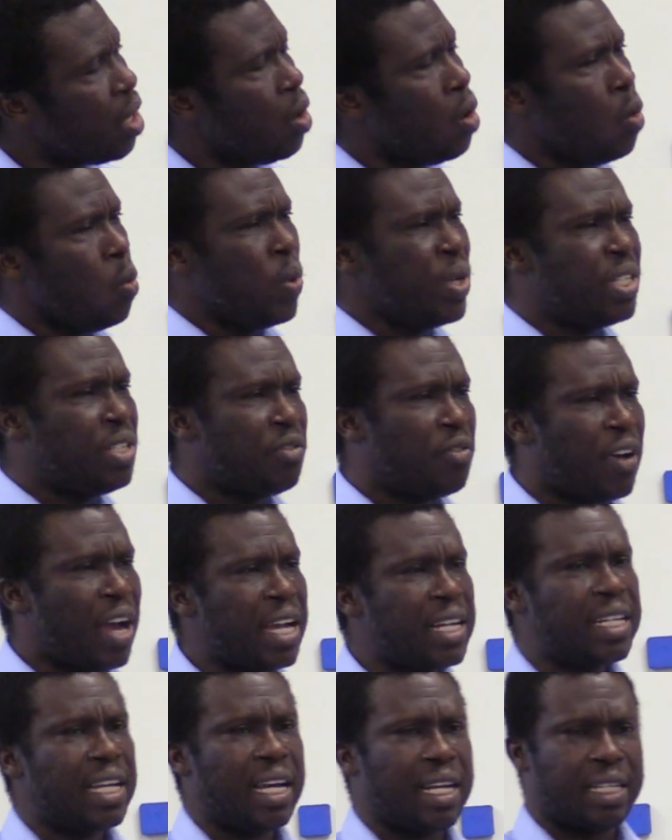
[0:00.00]
we
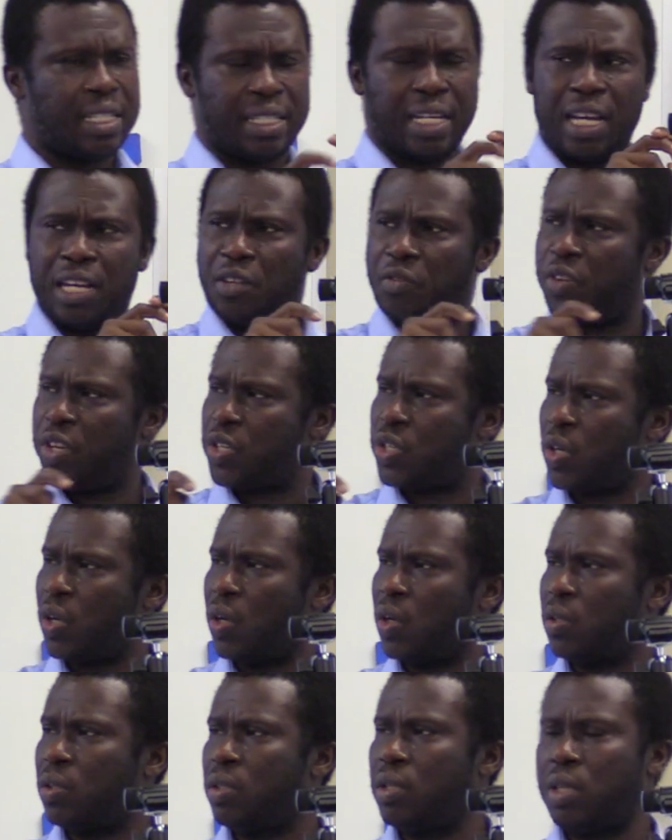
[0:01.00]
divided the
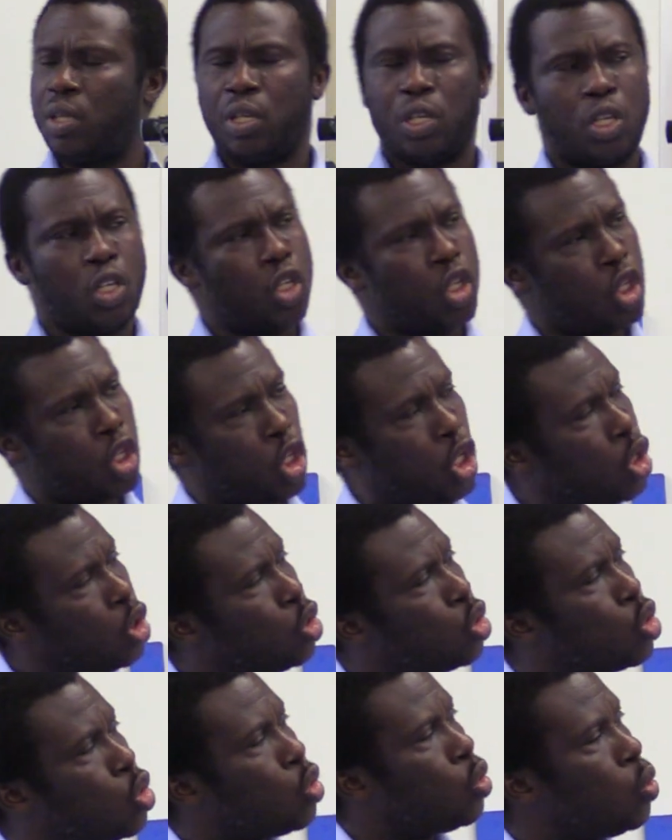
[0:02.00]
elevation
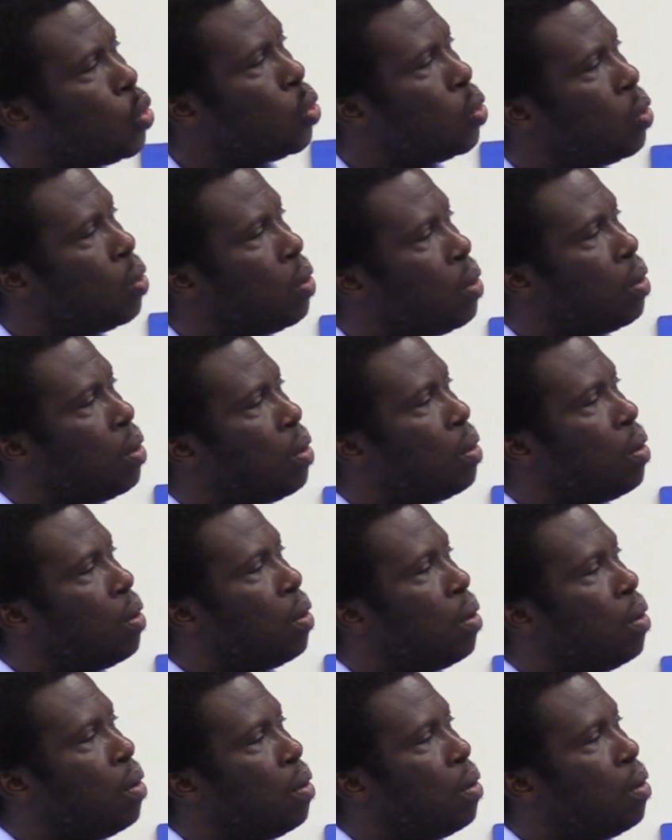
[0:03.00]
into
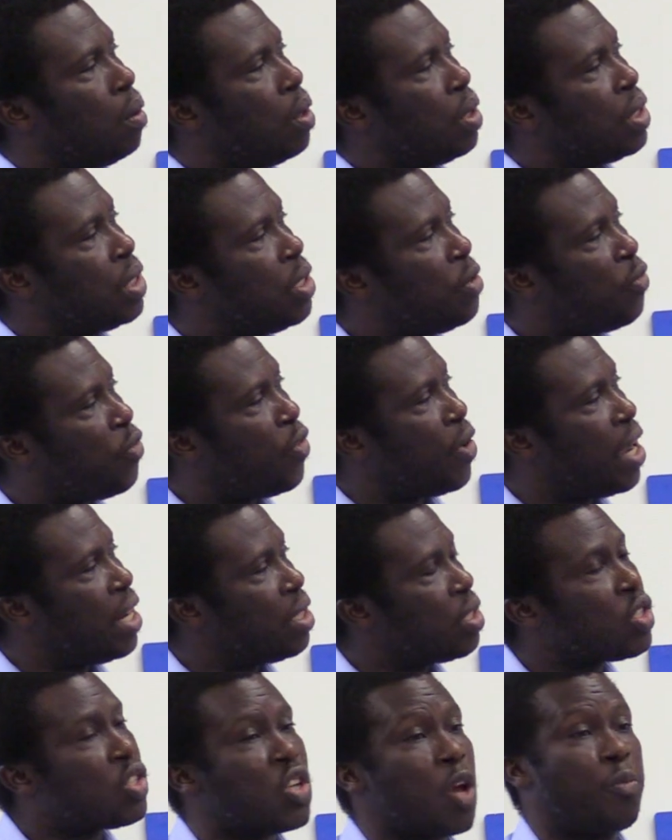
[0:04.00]

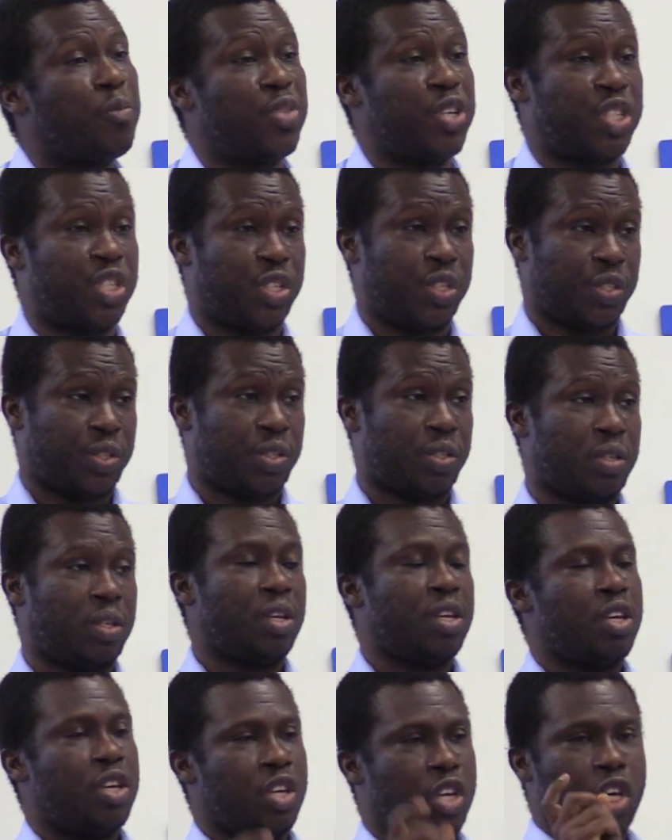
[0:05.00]
different sub-breaches.
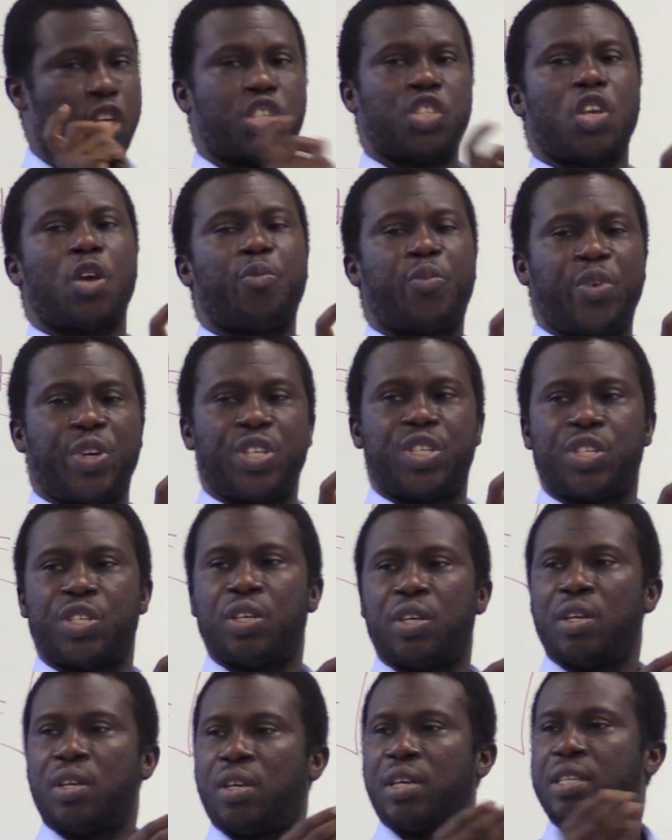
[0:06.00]
Each sub-breach
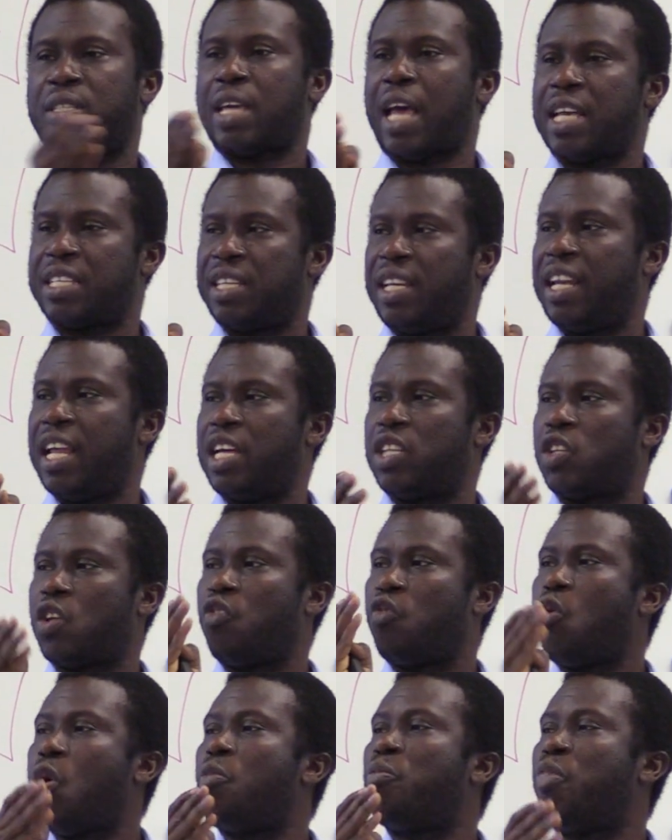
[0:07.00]
has a length
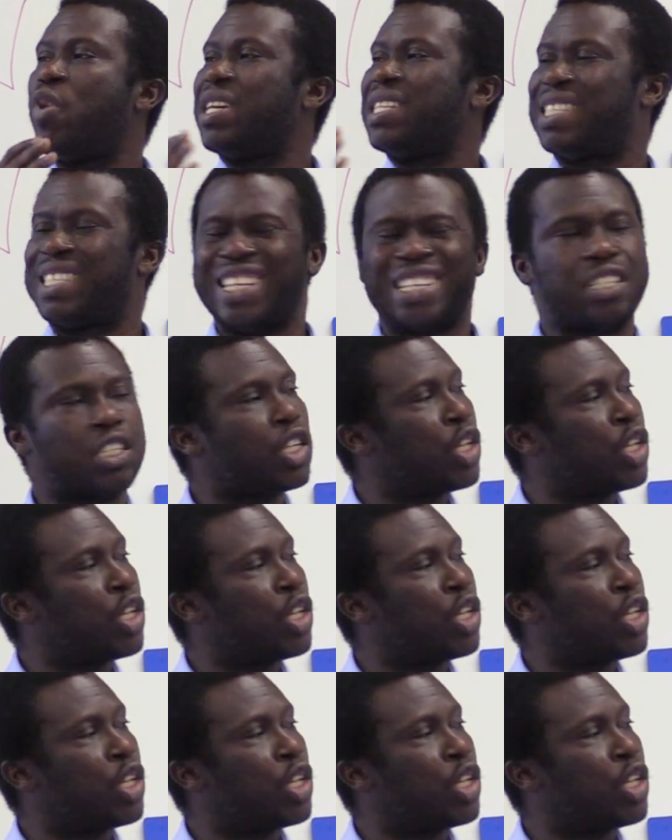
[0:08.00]
of 1.6